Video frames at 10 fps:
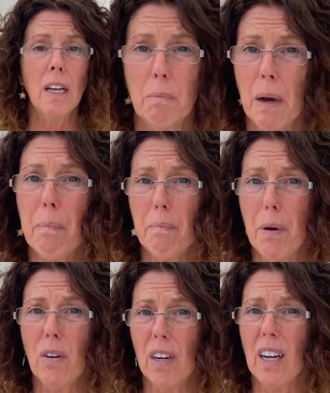My
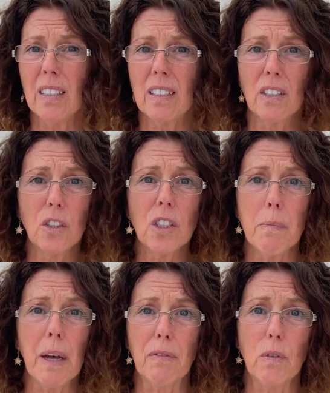podcasts are usually about